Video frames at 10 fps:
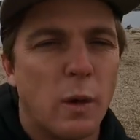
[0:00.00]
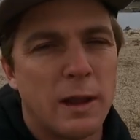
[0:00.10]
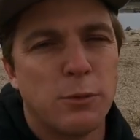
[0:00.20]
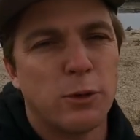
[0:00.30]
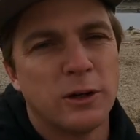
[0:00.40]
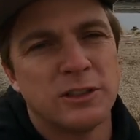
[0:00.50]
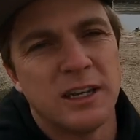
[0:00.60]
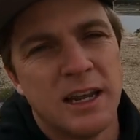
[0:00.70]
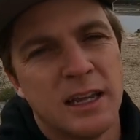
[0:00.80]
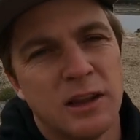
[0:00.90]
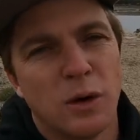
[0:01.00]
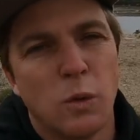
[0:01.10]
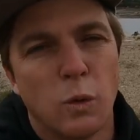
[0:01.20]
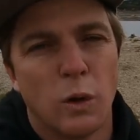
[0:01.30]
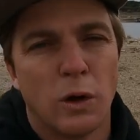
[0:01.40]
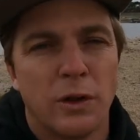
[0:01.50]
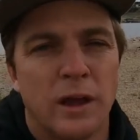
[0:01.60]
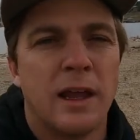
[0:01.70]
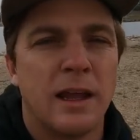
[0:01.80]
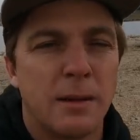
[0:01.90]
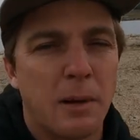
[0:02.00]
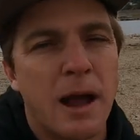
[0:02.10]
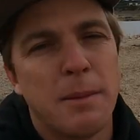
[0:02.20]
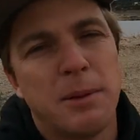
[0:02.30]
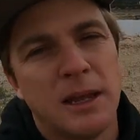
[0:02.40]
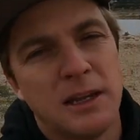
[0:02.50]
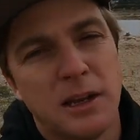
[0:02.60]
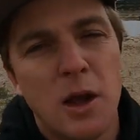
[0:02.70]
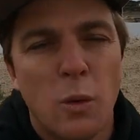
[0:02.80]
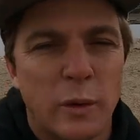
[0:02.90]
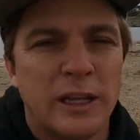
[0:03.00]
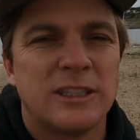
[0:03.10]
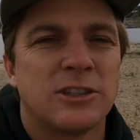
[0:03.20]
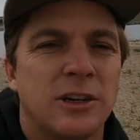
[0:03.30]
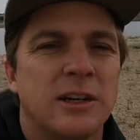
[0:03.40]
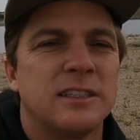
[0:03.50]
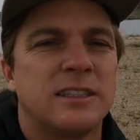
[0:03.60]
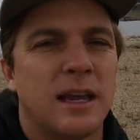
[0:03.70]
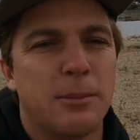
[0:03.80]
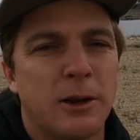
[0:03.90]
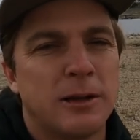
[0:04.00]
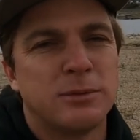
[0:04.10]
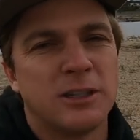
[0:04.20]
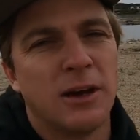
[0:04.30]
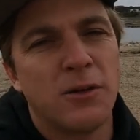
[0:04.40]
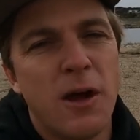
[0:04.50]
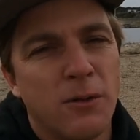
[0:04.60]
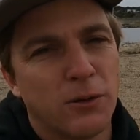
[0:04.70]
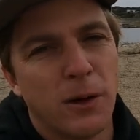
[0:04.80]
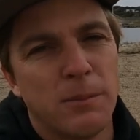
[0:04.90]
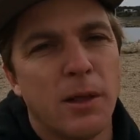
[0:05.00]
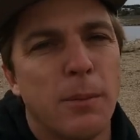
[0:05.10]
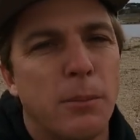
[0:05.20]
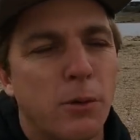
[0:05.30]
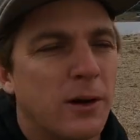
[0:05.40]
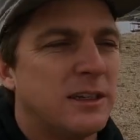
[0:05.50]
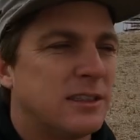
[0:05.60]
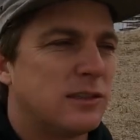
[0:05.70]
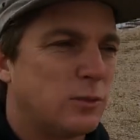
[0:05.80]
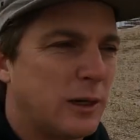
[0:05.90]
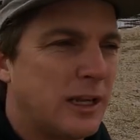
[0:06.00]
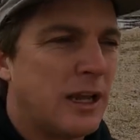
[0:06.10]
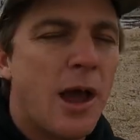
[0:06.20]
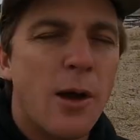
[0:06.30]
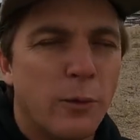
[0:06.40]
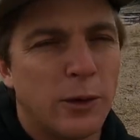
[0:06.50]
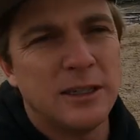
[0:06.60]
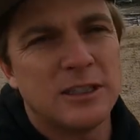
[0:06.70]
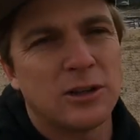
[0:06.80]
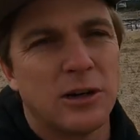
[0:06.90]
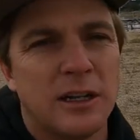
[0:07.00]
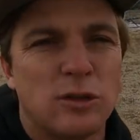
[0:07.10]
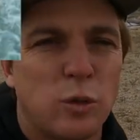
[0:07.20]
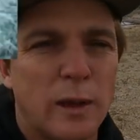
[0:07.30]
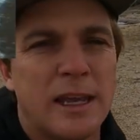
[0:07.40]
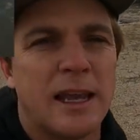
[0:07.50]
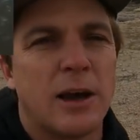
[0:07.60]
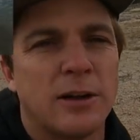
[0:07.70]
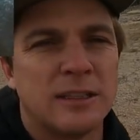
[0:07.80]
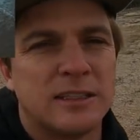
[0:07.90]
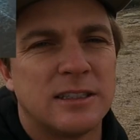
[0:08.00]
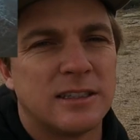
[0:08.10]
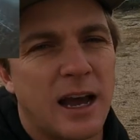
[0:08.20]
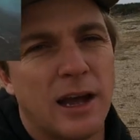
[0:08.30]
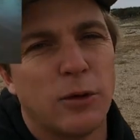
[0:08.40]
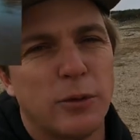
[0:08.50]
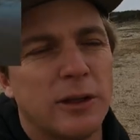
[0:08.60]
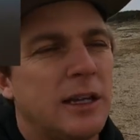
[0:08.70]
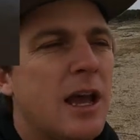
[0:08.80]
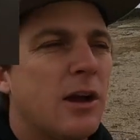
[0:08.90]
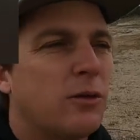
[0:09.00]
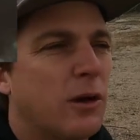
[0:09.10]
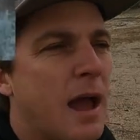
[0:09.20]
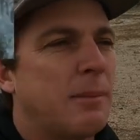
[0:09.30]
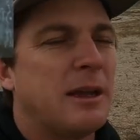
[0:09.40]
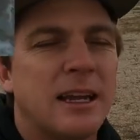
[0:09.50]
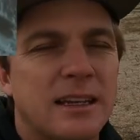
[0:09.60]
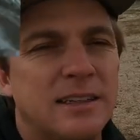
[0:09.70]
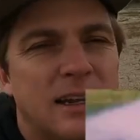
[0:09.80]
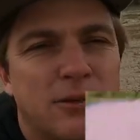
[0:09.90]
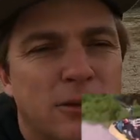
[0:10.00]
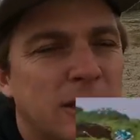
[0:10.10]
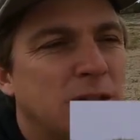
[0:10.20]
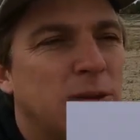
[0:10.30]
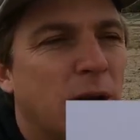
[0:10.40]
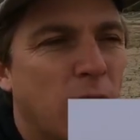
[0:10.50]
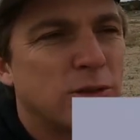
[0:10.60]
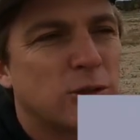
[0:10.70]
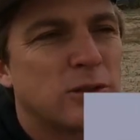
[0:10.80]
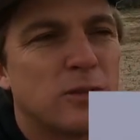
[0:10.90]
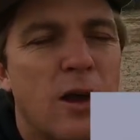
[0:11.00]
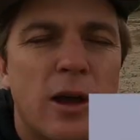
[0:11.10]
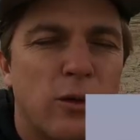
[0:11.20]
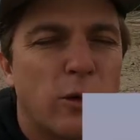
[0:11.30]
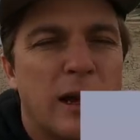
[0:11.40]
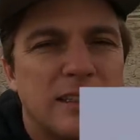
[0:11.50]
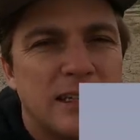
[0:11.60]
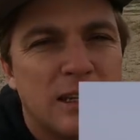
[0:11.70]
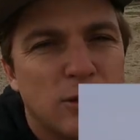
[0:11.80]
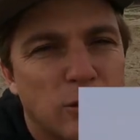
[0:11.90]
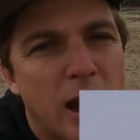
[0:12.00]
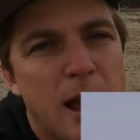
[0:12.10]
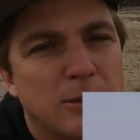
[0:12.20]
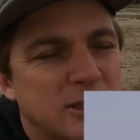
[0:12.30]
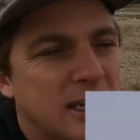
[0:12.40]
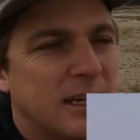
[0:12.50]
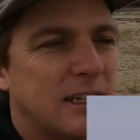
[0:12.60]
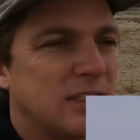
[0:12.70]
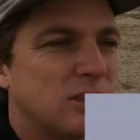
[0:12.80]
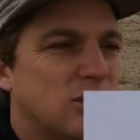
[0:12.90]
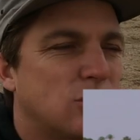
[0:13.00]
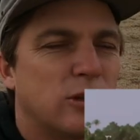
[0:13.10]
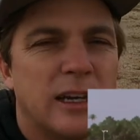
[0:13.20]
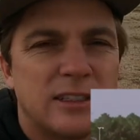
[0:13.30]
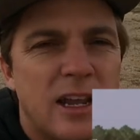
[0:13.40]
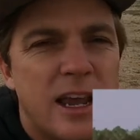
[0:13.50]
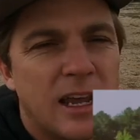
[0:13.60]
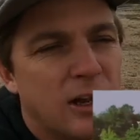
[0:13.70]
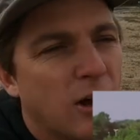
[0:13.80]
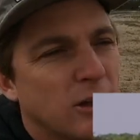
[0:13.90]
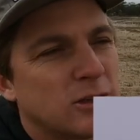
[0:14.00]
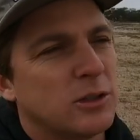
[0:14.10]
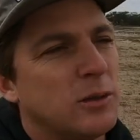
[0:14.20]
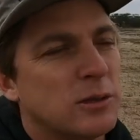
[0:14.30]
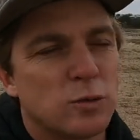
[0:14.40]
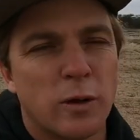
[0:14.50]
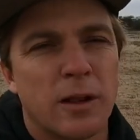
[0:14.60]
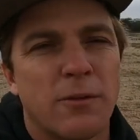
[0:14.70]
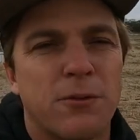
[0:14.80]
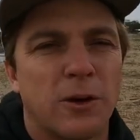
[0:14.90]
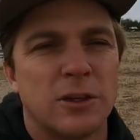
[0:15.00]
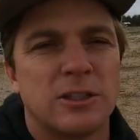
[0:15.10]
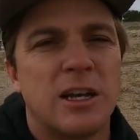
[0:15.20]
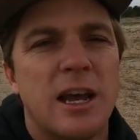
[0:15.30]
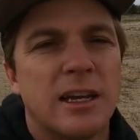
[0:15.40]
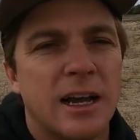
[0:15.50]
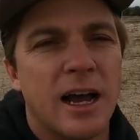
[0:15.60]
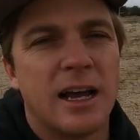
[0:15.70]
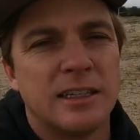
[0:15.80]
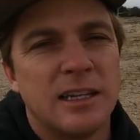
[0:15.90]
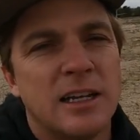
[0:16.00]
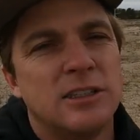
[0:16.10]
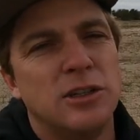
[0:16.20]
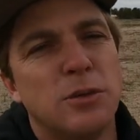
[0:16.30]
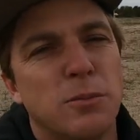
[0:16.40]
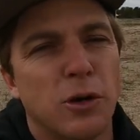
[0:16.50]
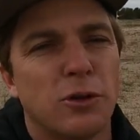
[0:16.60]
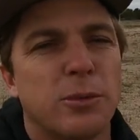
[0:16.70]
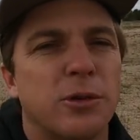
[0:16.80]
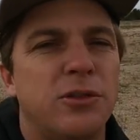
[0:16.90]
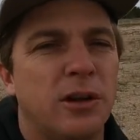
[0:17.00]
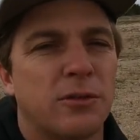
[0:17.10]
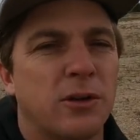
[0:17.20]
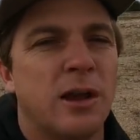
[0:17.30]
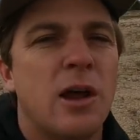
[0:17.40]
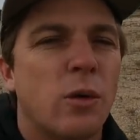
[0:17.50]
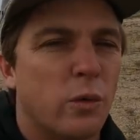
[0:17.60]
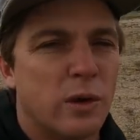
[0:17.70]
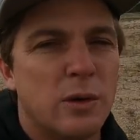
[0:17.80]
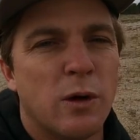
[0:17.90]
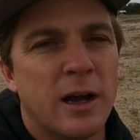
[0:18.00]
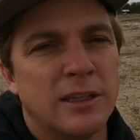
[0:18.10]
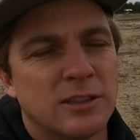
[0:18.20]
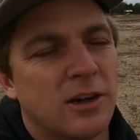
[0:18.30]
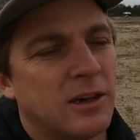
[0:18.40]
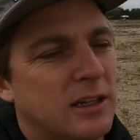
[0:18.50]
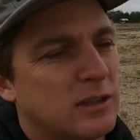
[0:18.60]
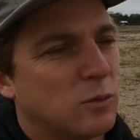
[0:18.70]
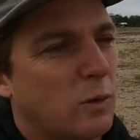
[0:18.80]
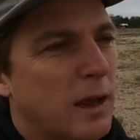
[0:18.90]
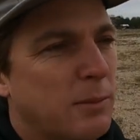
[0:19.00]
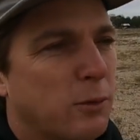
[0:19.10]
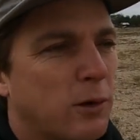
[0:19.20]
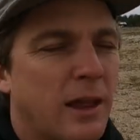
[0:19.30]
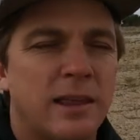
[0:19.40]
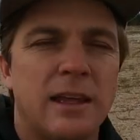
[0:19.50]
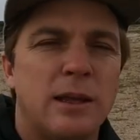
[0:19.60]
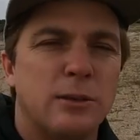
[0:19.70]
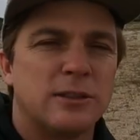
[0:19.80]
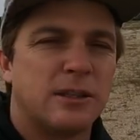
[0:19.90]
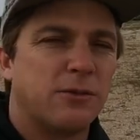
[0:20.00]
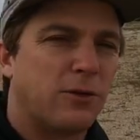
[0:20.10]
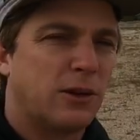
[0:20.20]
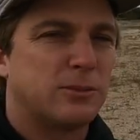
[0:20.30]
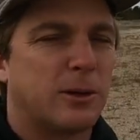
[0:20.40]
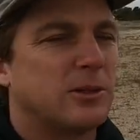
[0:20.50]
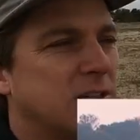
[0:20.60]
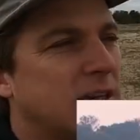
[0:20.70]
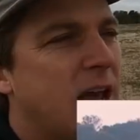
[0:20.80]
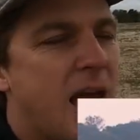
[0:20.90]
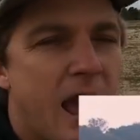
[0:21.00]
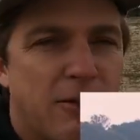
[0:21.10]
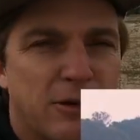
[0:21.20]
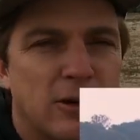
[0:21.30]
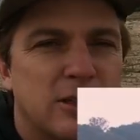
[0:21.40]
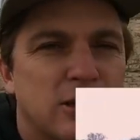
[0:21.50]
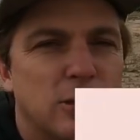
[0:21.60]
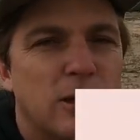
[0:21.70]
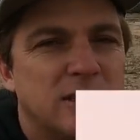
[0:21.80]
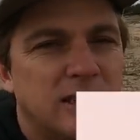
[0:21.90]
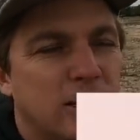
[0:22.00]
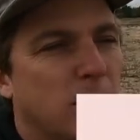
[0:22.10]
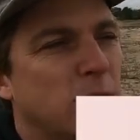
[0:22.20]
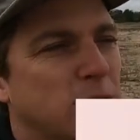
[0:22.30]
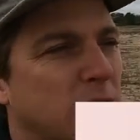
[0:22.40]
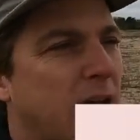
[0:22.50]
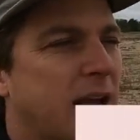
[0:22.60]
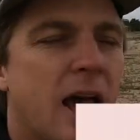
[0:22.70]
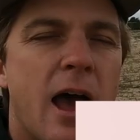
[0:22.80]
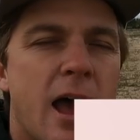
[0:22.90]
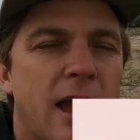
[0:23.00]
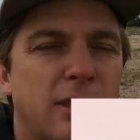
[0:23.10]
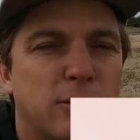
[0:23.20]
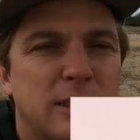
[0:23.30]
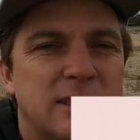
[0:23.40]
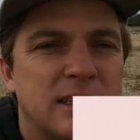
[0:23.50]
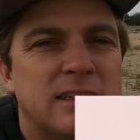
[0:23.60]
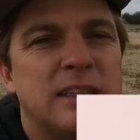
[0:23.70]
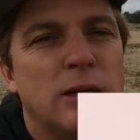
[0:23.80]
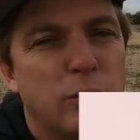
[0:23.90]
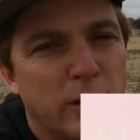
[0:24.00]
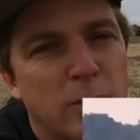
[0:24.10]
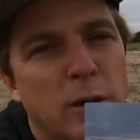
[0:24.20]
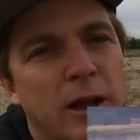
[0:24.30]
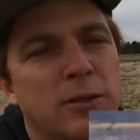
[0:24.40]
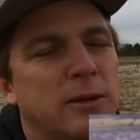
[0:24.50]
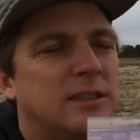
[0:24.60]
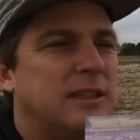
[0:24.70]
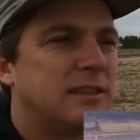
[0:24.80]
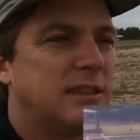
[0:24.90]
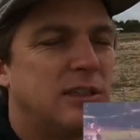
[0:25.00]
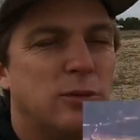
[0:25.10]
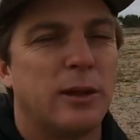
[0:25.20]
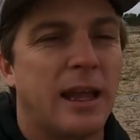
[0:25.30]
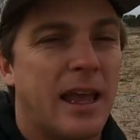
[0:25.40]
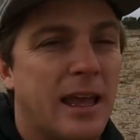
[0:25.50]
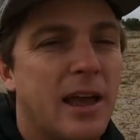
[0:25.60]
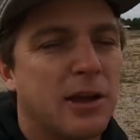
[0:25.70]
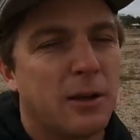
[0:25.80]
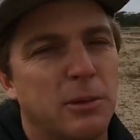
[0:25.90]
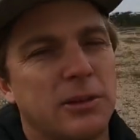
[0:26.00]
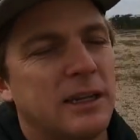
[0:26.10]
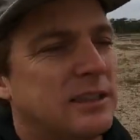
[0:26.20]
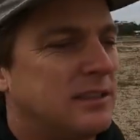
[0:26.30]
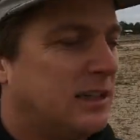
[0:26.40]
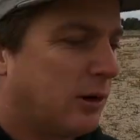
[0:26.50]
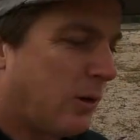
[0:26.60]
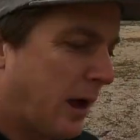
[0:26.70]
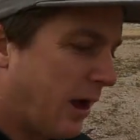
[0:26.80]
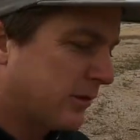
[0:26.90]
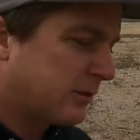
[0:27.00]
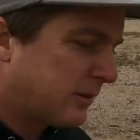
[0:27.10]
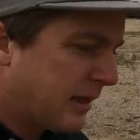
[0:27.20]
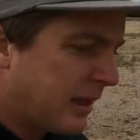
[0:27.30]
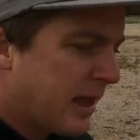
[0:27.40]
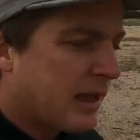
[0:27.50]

wakeboarders in the world, and in my opinion, when he started to separate himself from the boys is when he really started tweaking out his style, really grabbing differently, doing all sorts of crazy grabs in his tricks. And also, he was one of the first guys to do multiple different rewinds on his wakeboard. I think he was the first person ever to do a zero, so like a 360 rewind 360 doing a complete zero. I also think